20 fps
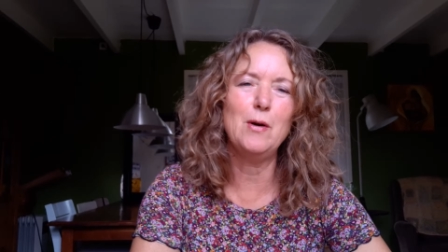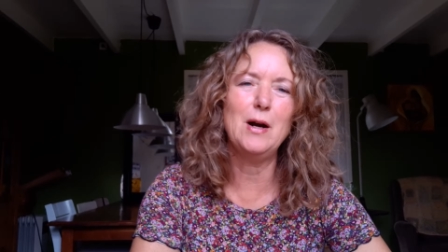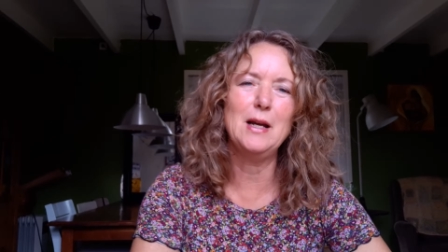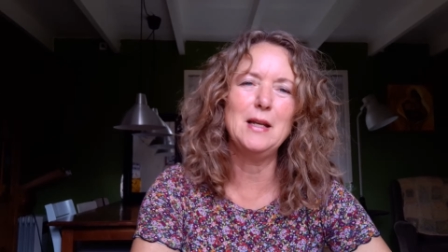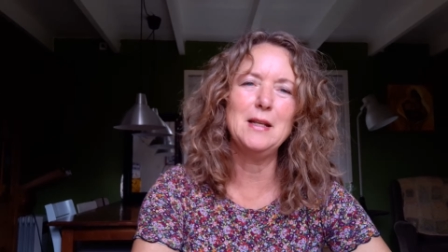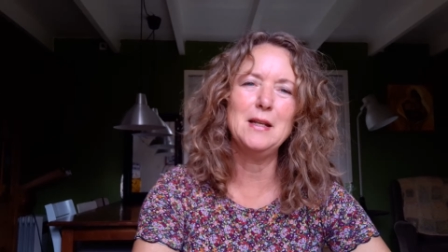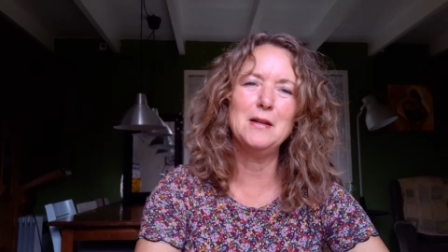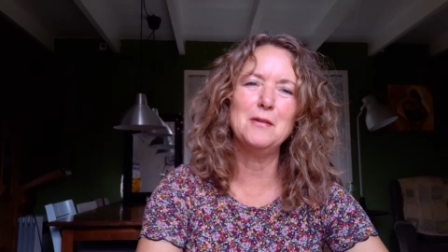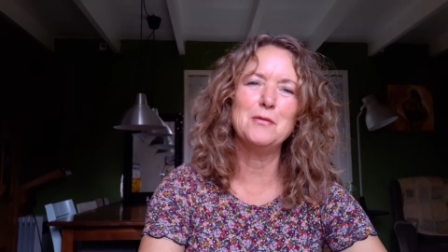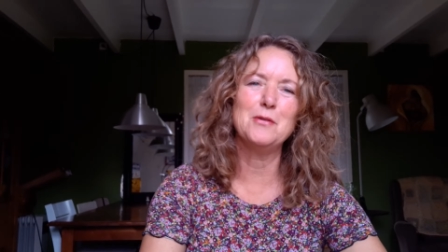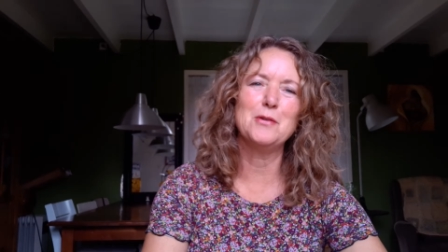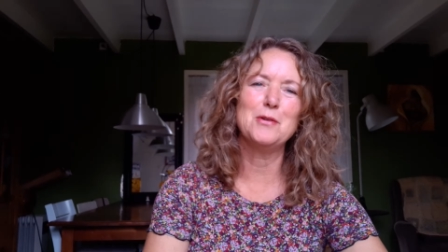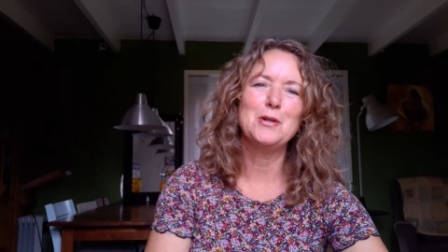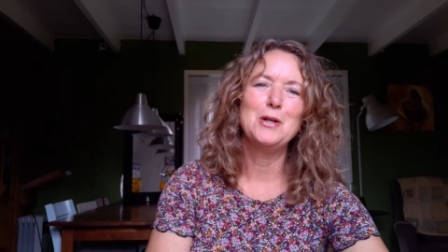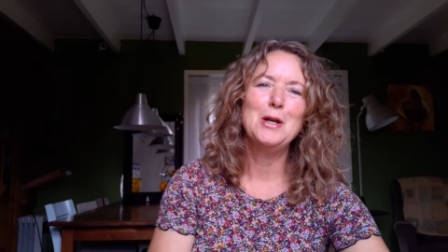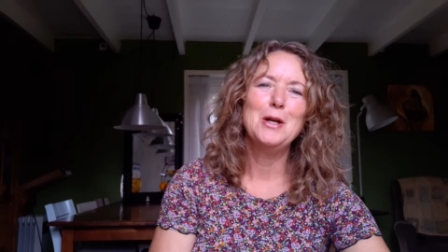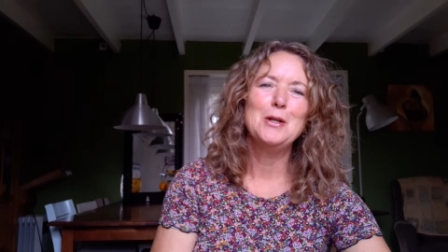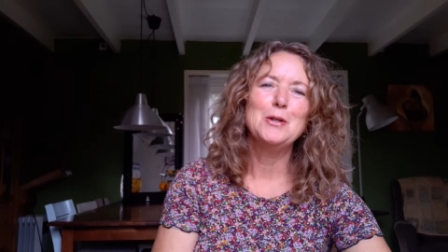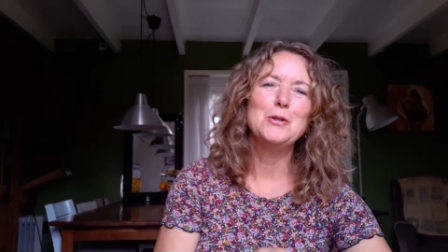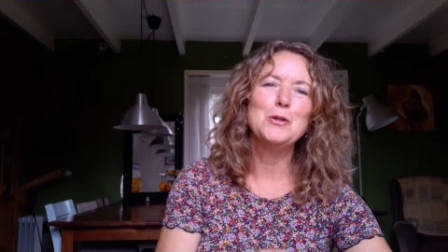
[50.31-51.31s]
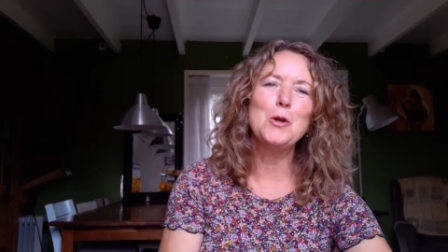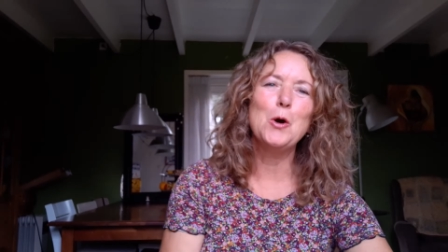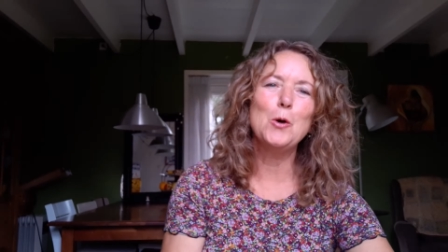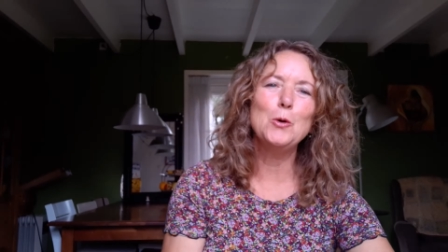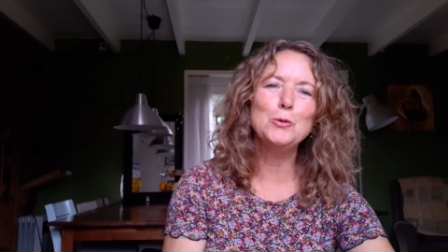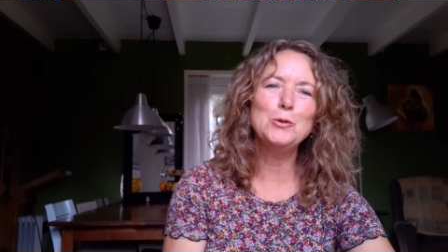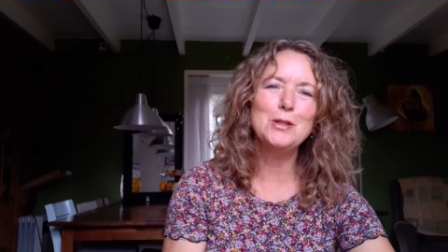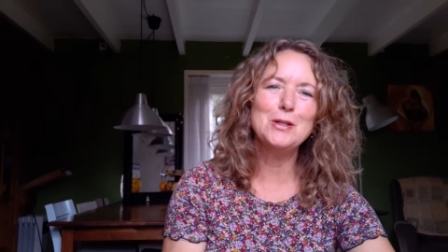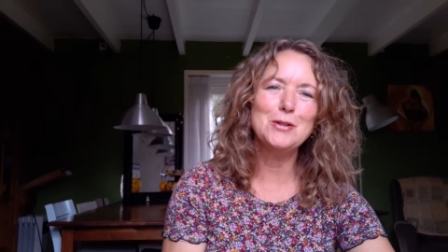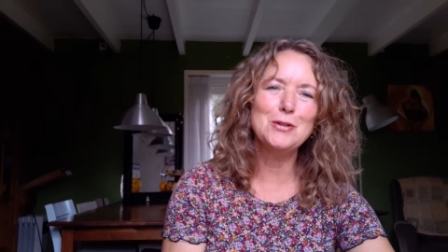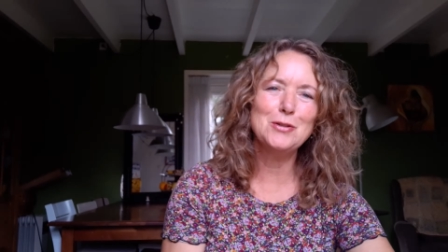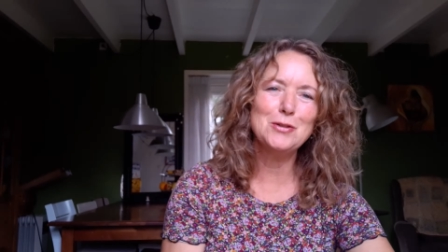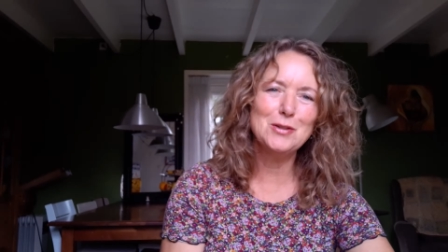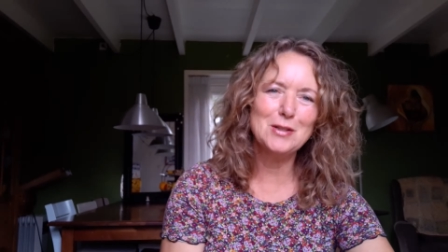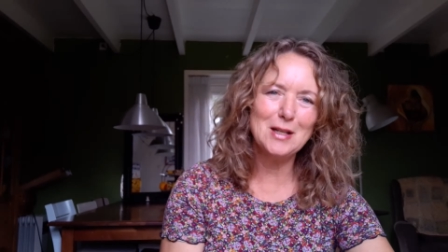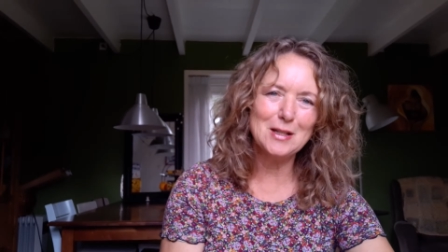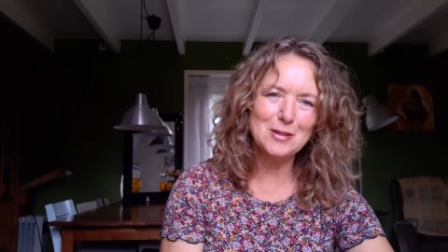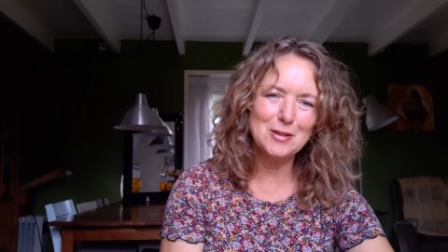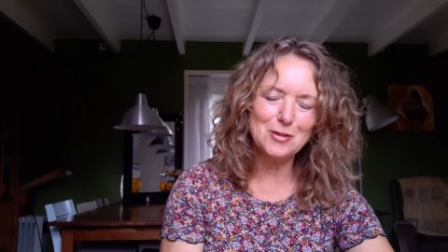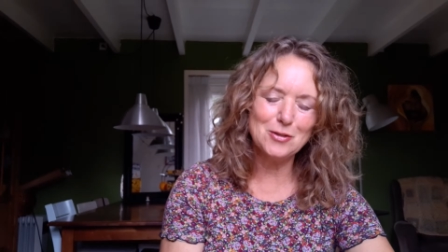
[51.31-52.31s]
I never noticed
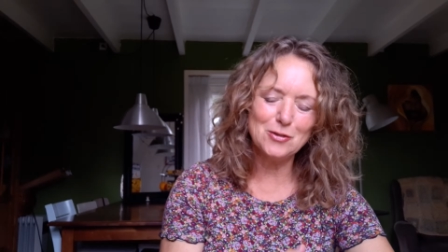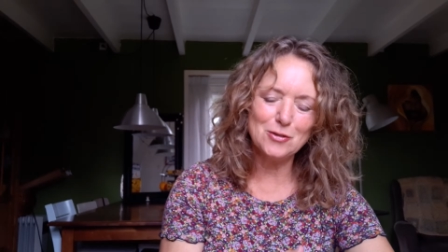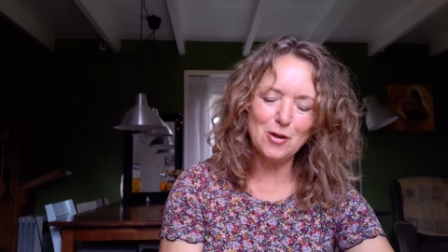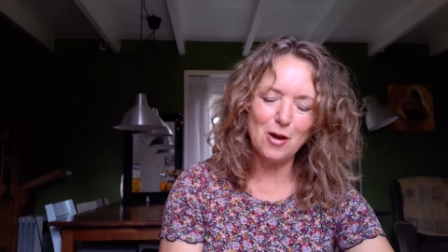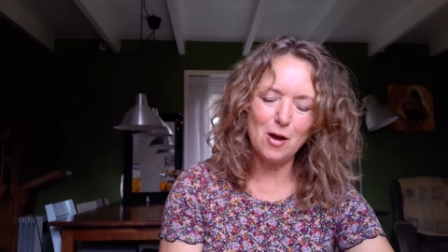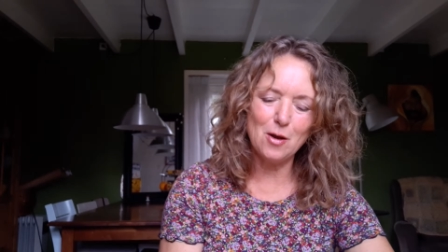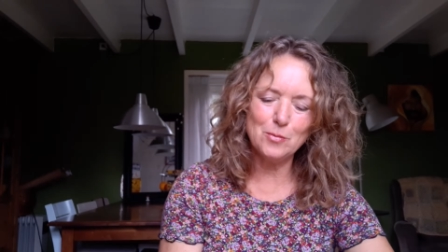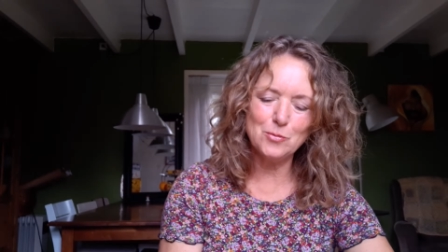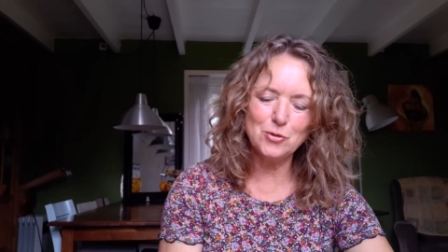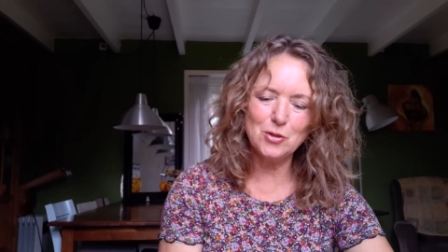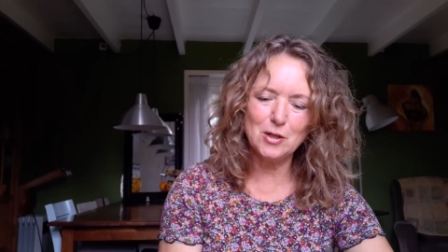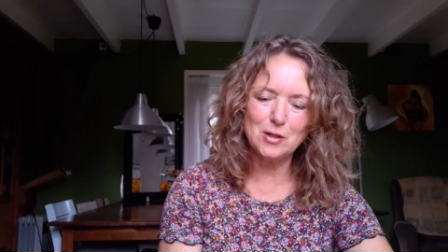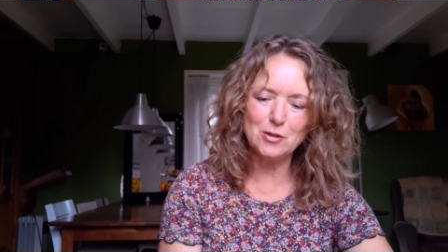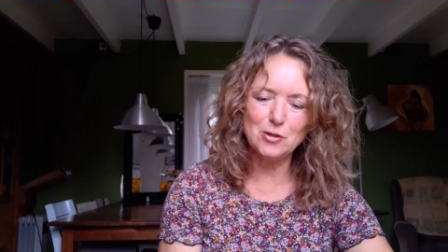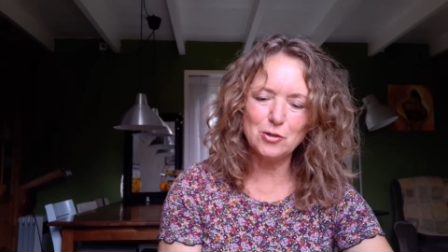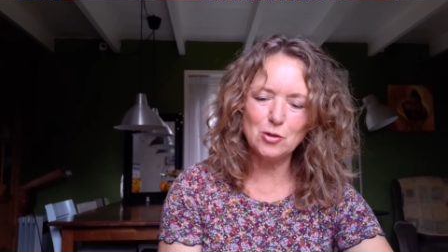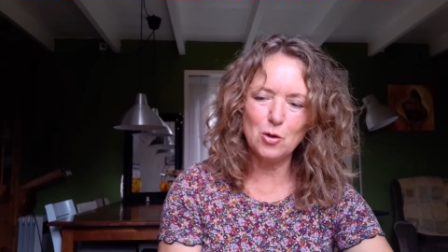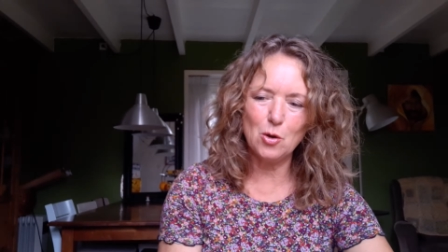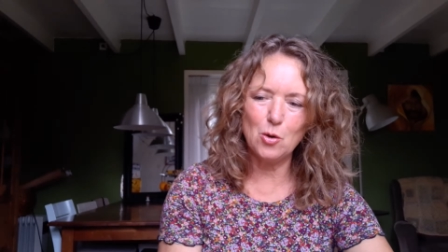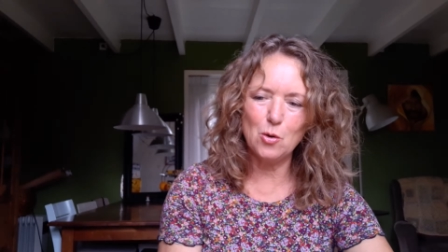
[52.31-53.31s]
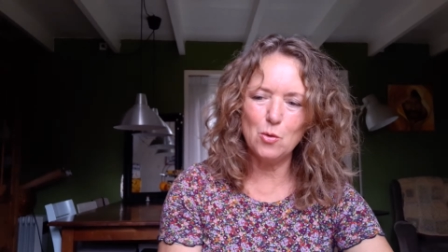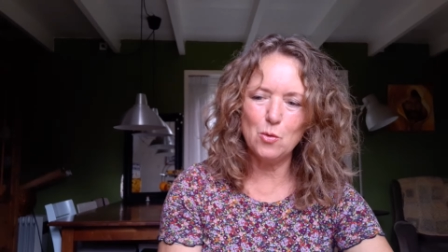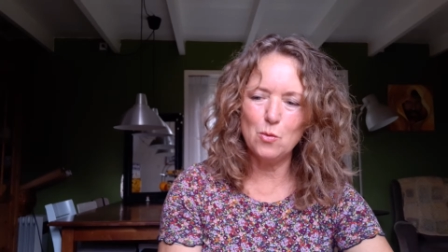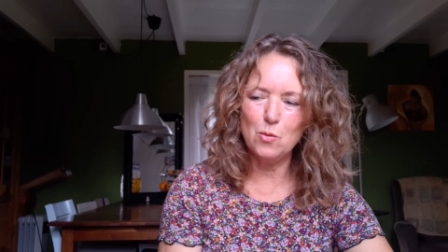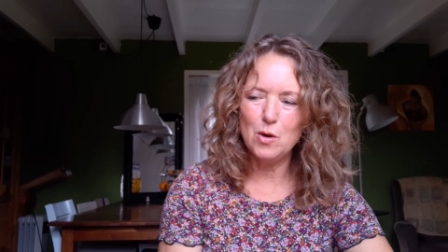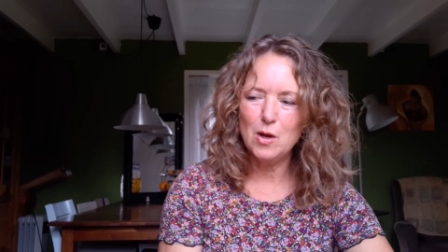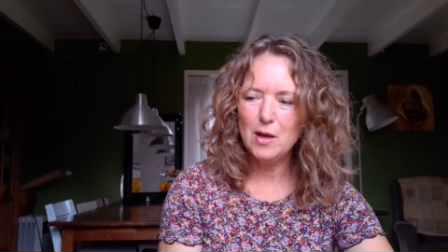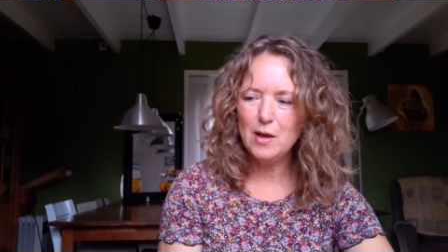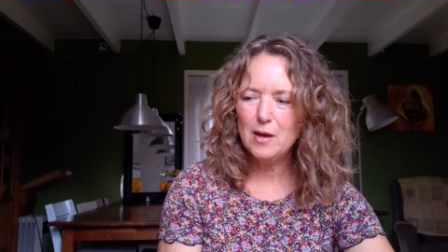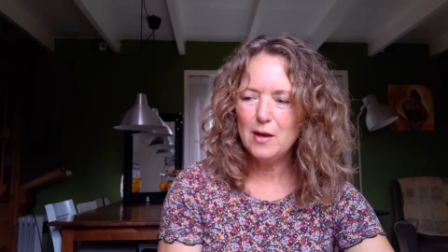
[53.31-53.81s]
that the Psalms are so